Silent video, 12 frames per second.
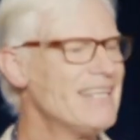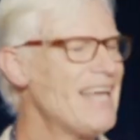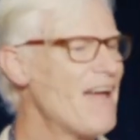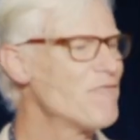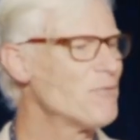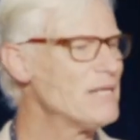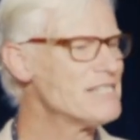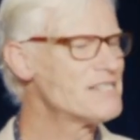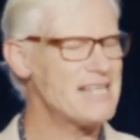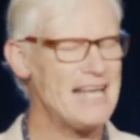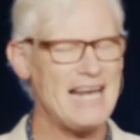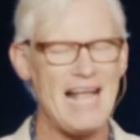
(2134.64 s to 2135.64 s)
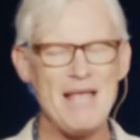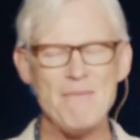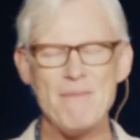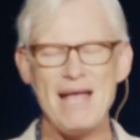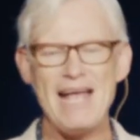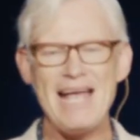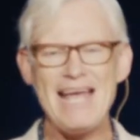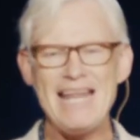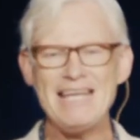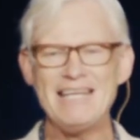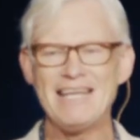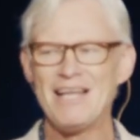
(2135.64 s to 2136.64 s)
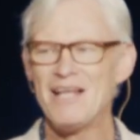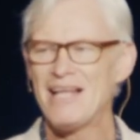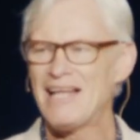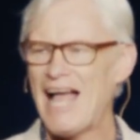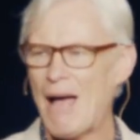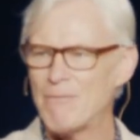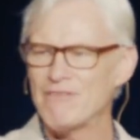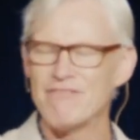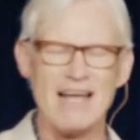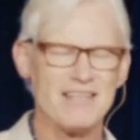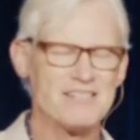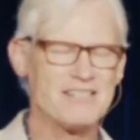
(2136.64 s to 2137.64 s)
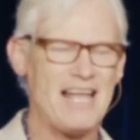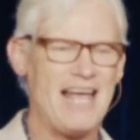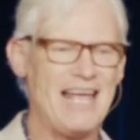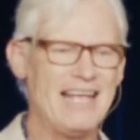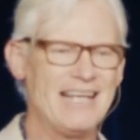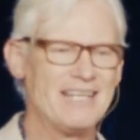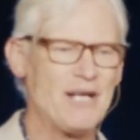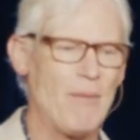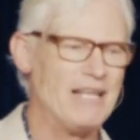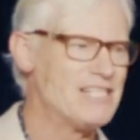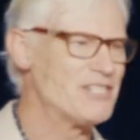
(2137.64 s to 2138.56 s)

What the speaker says: everyone said amen. Happy Father's Day. God bless